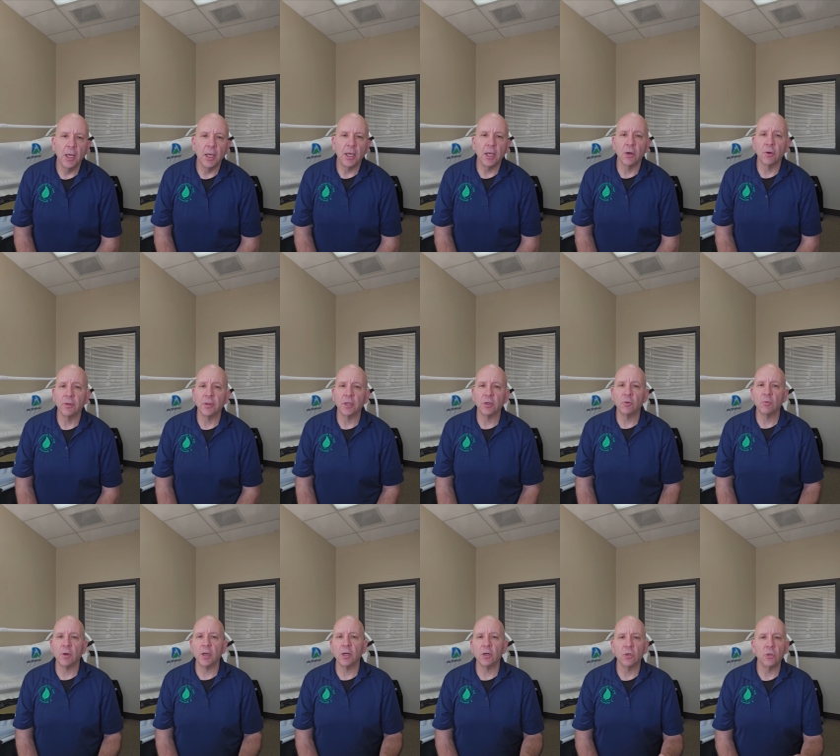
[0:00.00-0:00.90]
here in the
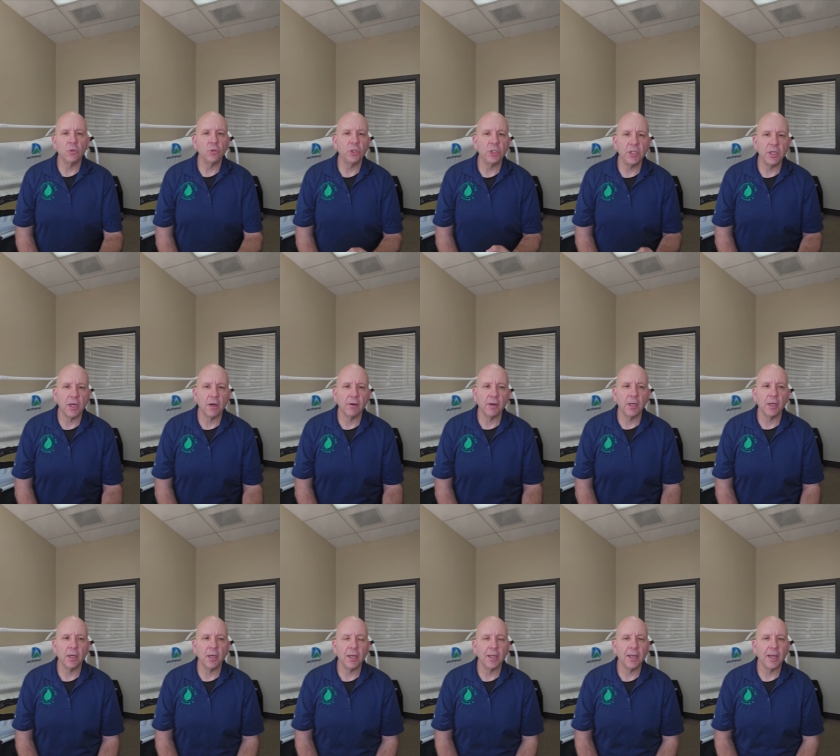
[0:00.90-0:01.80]
greater Eugene
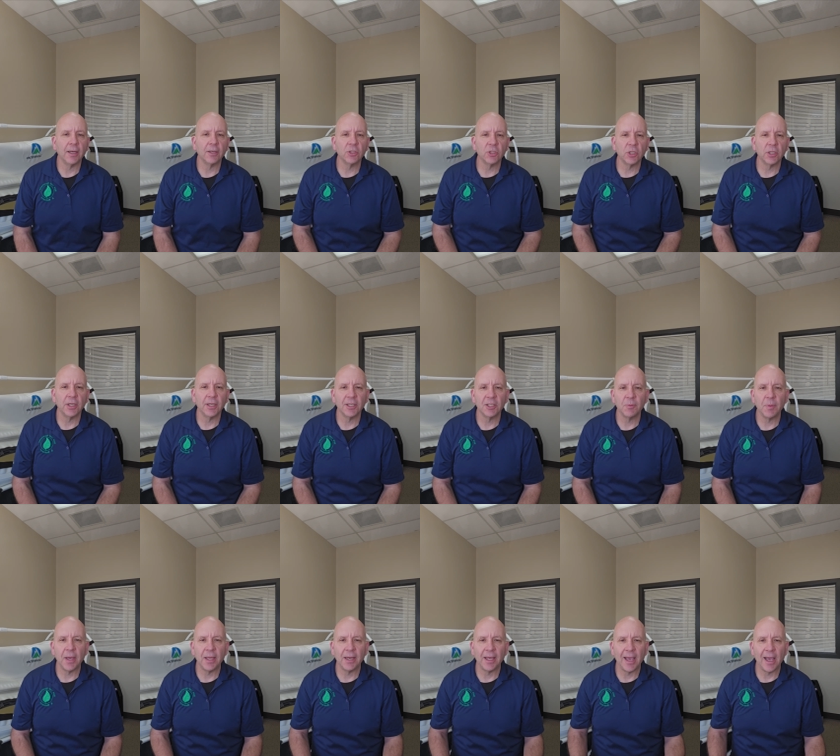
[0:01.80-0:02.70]
area, and actually
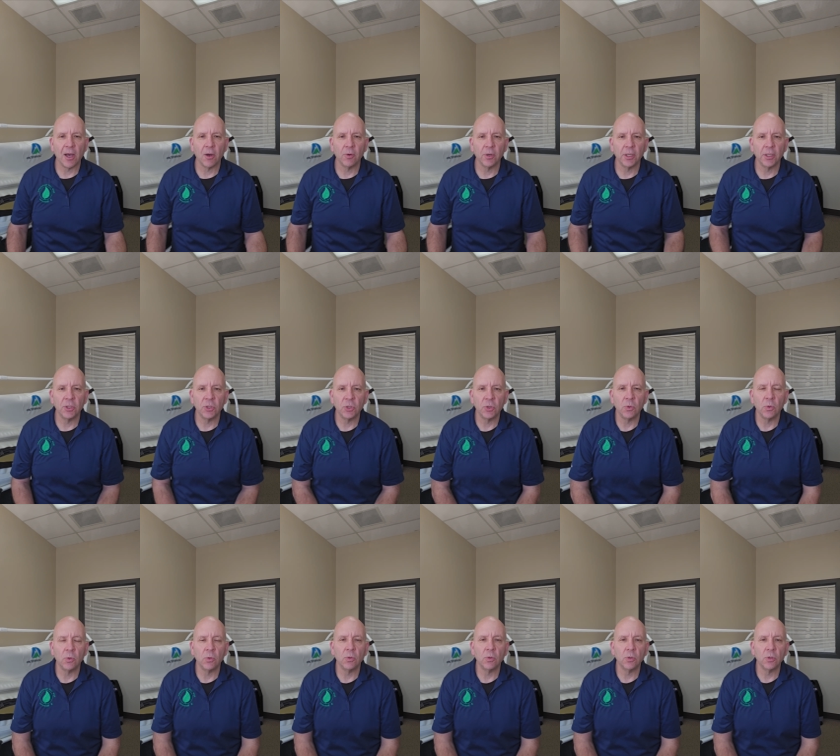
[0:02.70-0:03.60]
expanding out
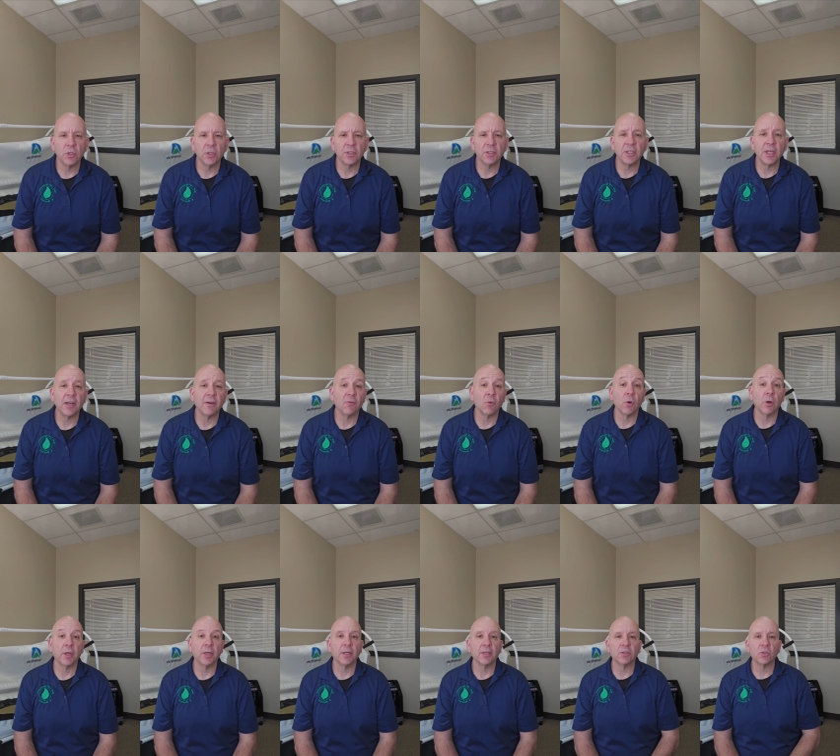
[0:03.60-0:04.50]
into the state of
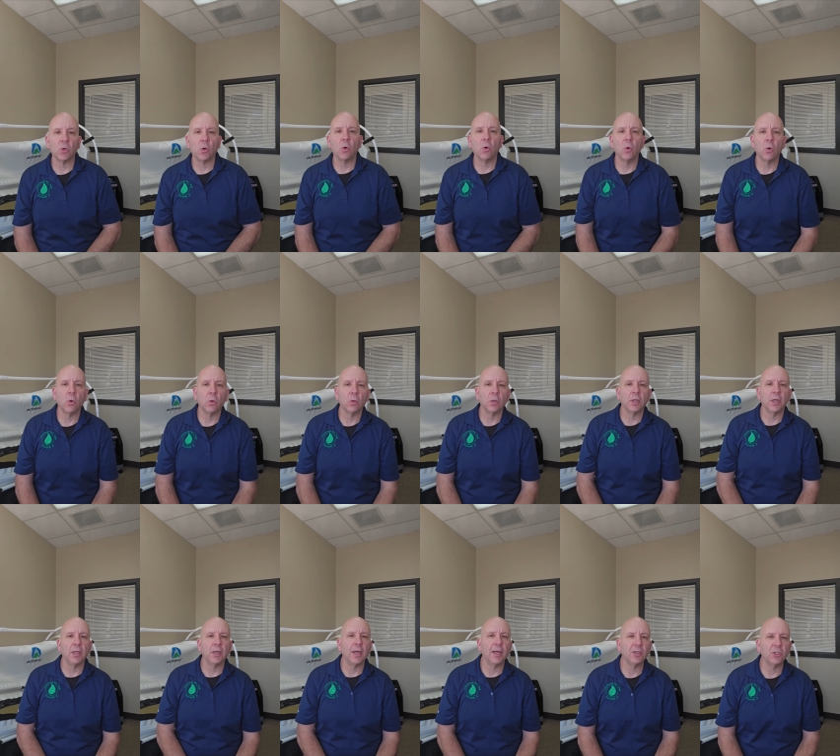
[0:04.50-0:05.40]
Oregon as a whole,
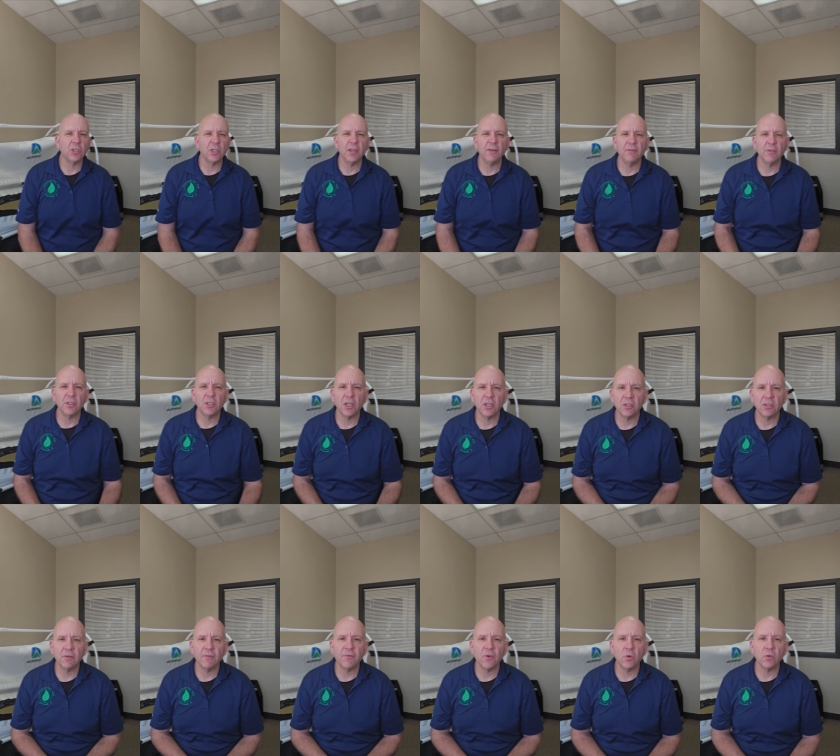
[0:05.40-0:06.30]
and actually even
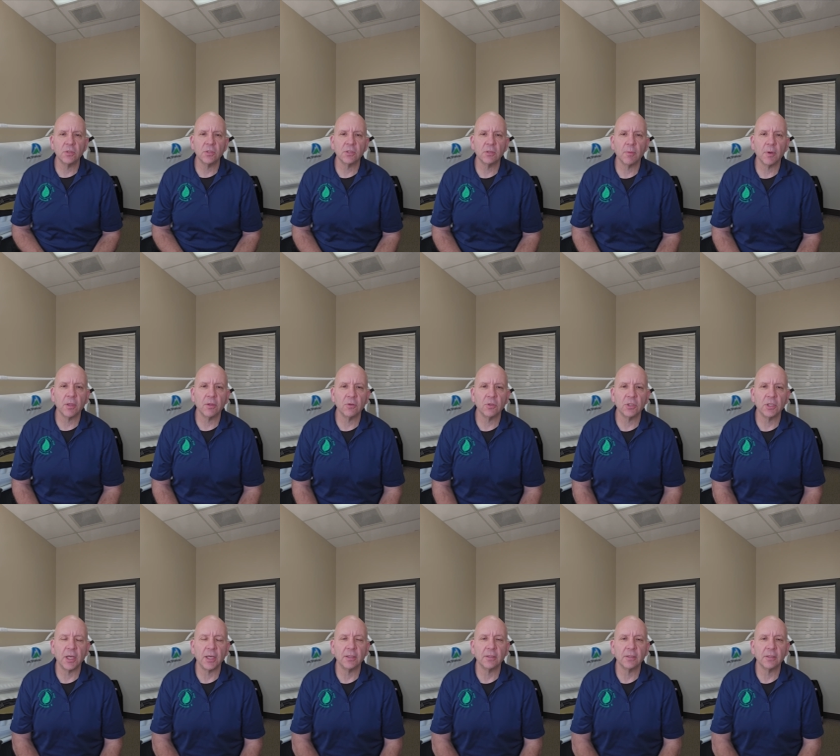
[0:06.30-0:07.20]
touched some folks in some other
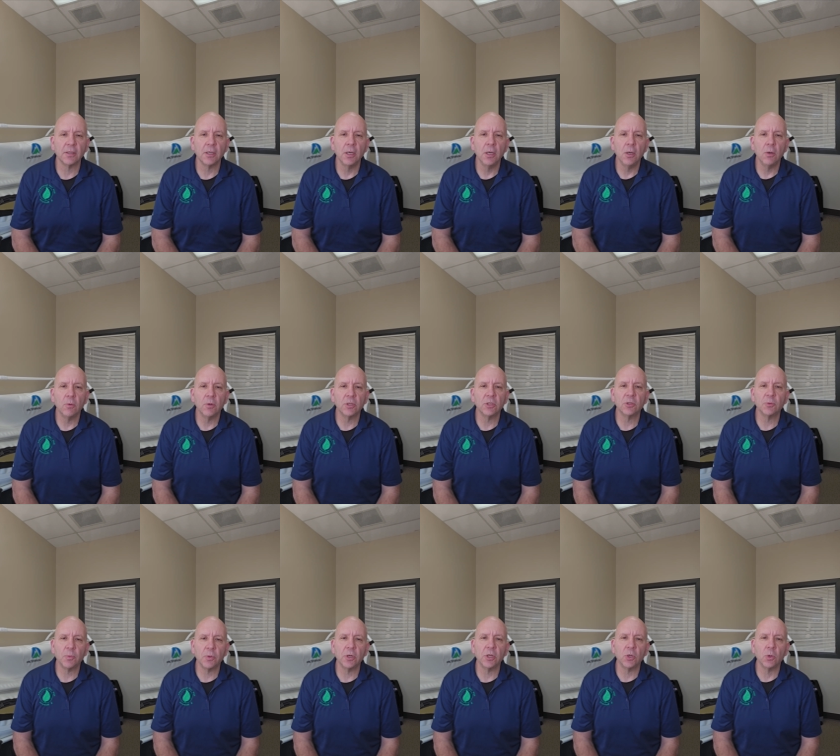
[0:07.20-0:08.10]
states, which
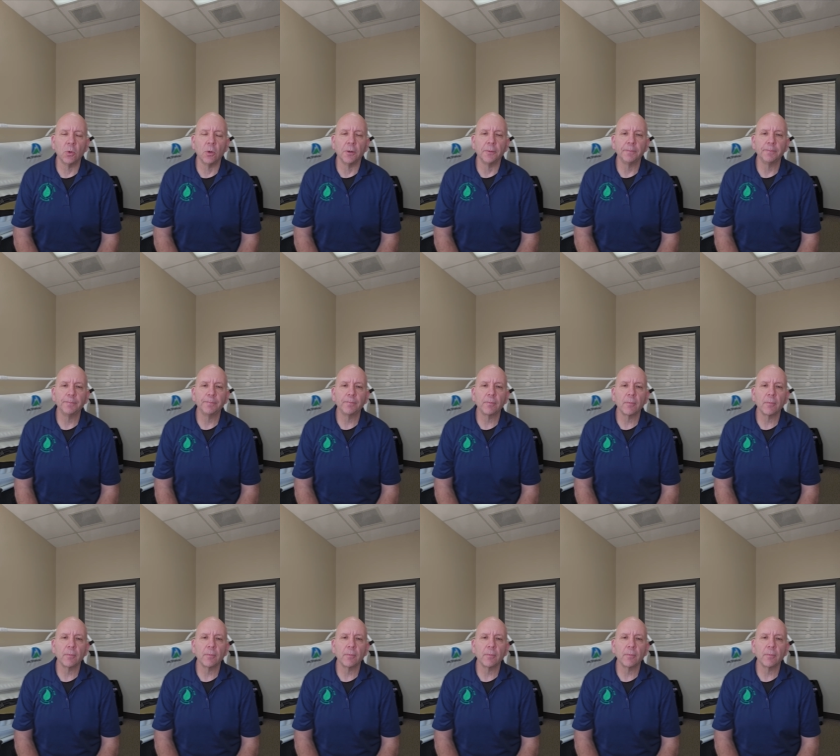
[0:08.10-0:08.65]
is pretty cool.